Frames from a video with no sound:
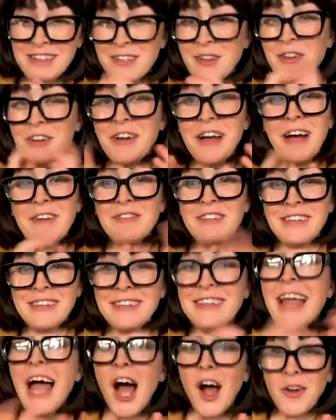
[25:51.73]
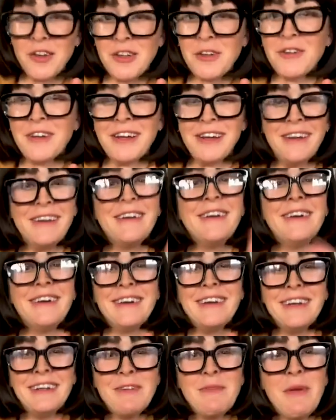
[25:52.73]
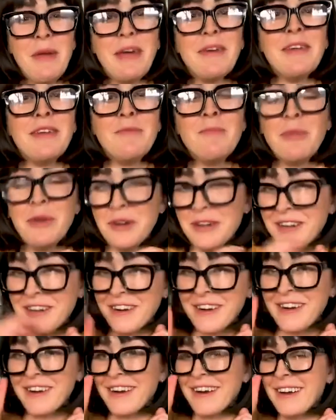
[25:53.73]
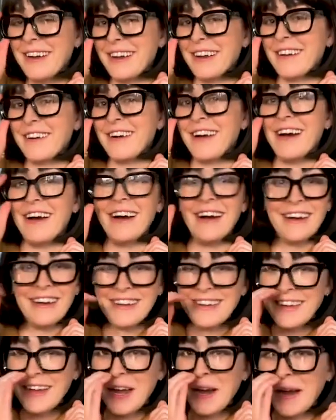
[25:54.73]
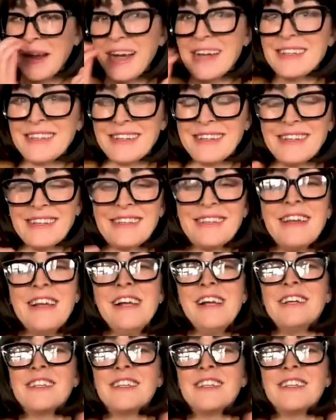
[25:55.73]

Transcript: So you'll have to, now you can input your guesses.